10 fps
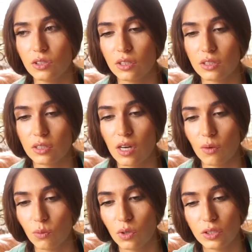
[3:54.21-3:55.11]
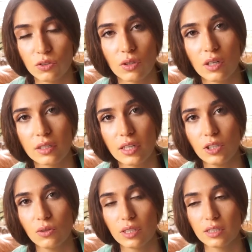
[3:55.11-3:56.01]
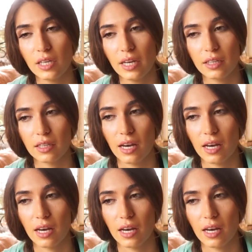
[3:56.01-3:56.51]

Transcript: there's not one drug that you can take